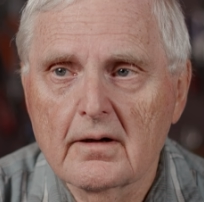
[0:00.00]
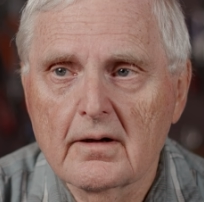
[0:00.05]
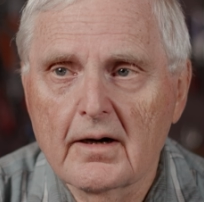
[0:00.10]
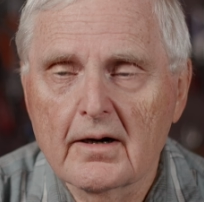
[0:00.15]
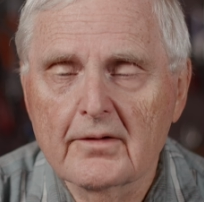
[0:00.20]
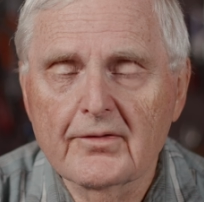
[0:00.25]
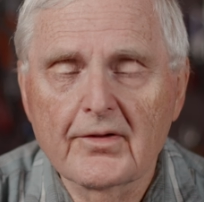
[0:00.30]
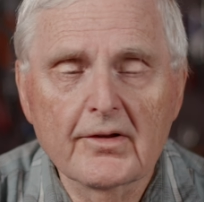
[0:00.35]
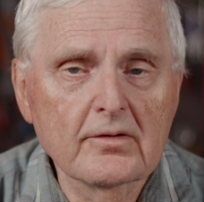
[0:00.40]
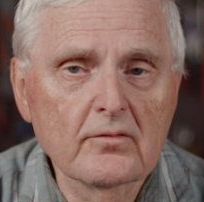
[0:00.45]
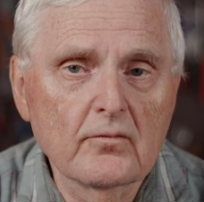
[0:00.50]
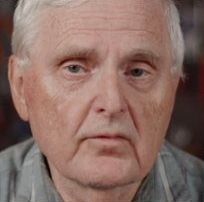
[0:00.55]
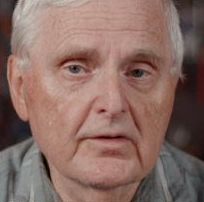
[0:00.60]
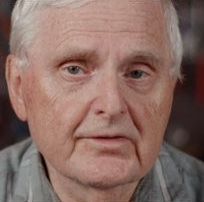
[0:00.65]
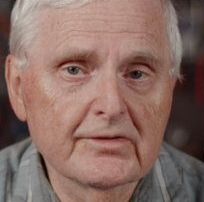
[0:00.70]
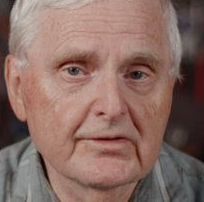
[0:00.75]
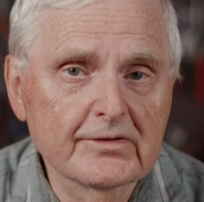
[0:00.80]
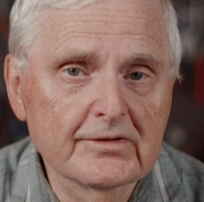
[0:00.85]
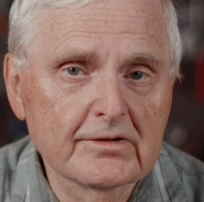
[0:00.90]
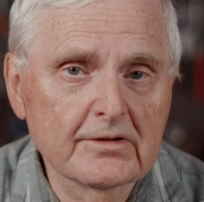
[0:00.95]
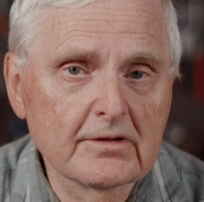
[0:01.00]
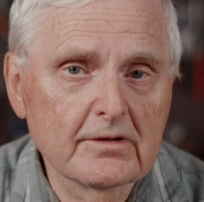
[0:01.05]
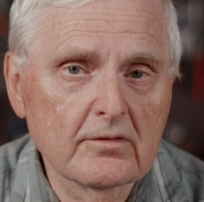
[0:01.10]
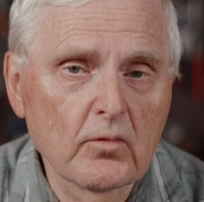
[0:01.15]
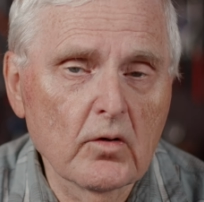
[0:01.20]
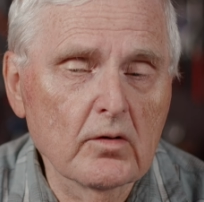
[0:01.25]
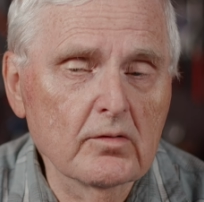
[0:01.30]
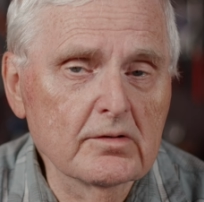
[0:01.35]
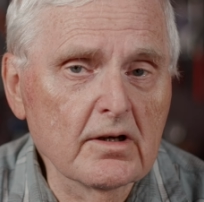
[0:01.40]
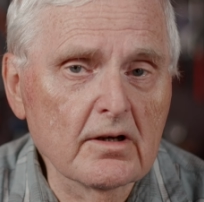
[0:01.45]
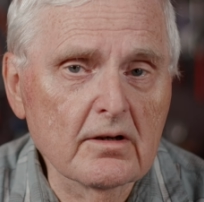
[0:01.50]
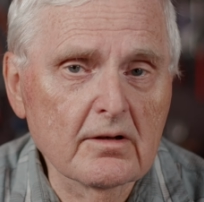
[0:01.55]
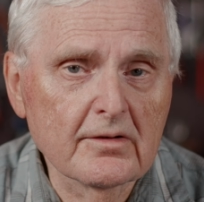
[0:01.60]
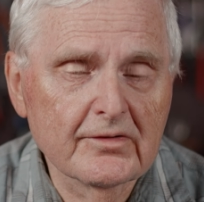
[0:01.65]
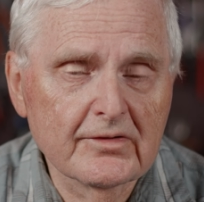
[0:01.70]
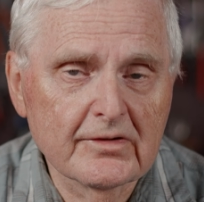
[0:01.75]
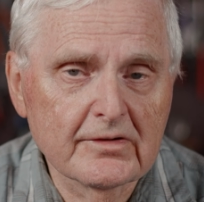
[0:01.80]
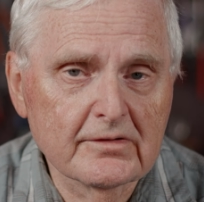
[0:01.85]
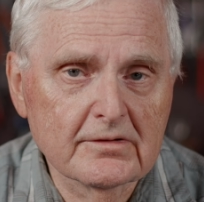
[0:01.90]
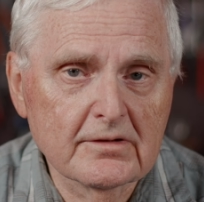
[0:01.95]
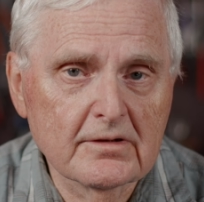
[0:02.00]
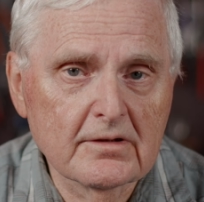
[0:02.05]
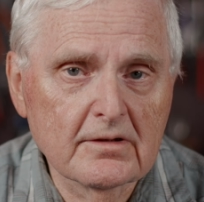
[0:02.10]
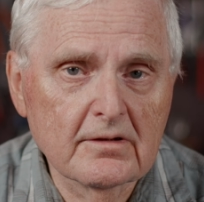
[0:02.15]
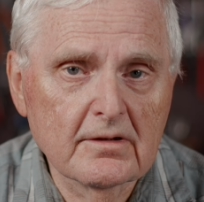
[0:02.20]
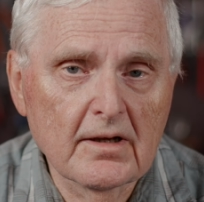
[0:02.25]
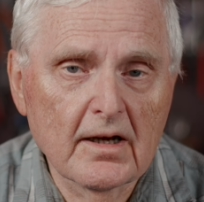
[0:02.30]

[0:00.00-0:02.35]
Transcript: think we succeeded. Well, we not only succeeded,